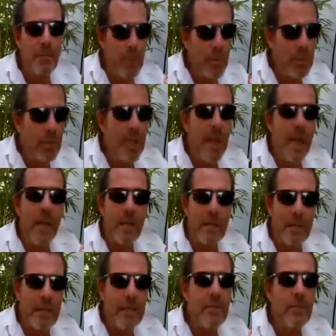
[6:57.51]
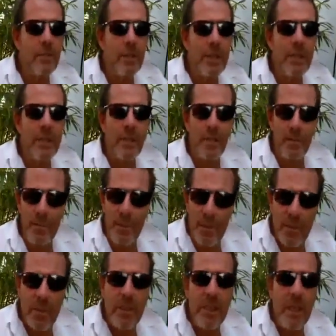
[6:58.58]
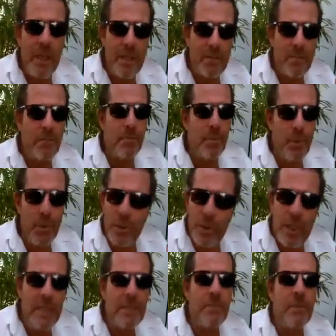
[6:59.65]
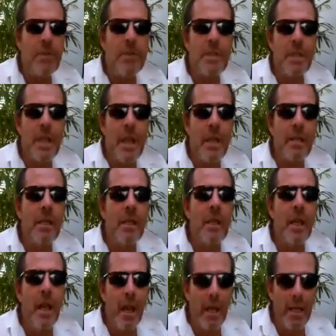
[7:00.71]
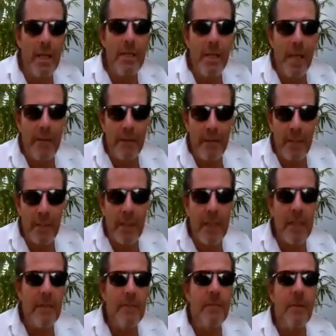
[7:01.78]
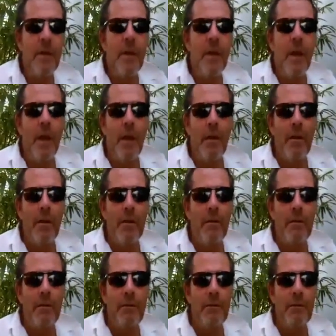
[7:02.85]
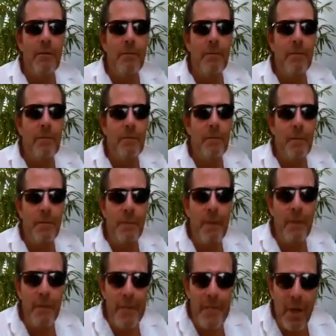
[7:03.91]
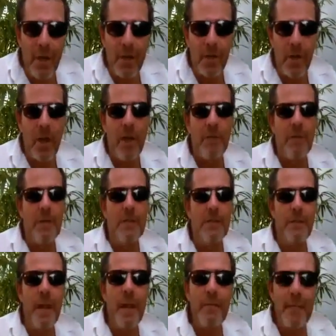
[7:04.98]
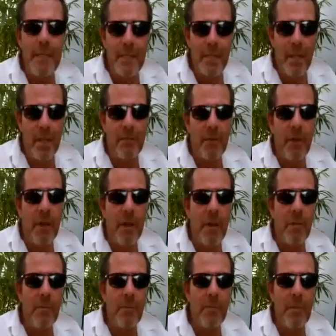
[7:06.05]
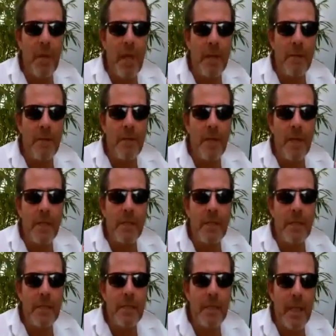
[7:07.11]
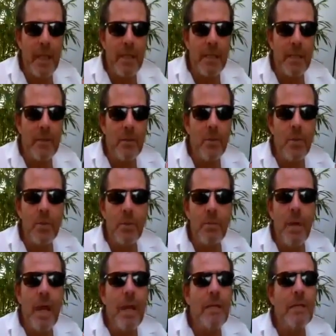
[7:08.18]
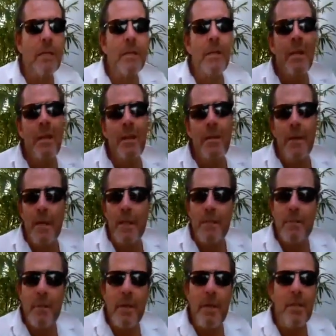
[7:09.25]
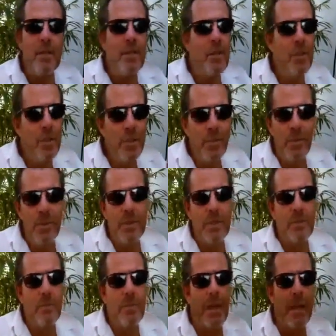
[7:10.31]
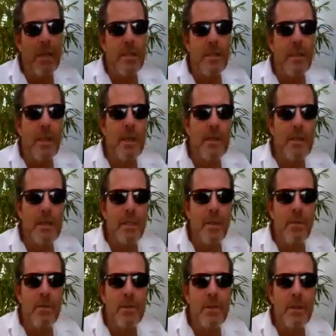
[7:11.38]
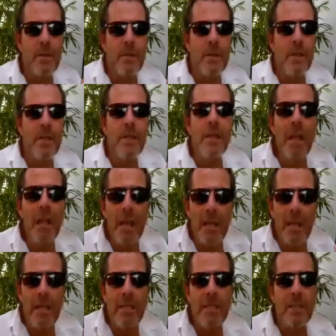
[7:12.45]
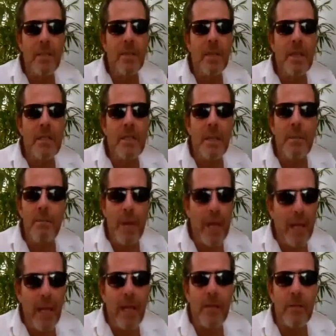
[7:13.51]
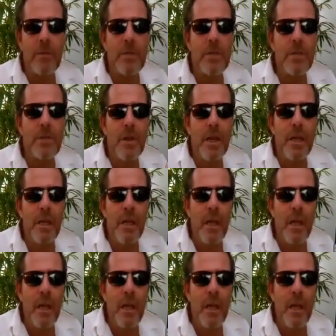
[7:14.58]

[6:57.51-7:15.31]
Booted out. Literally, the community has booted this person out, and he's had to leave for fear of his own life and his family's life. And then he's landed in Northam, and there's been numerous complaints against the officer, and yet he still ends up back out on the street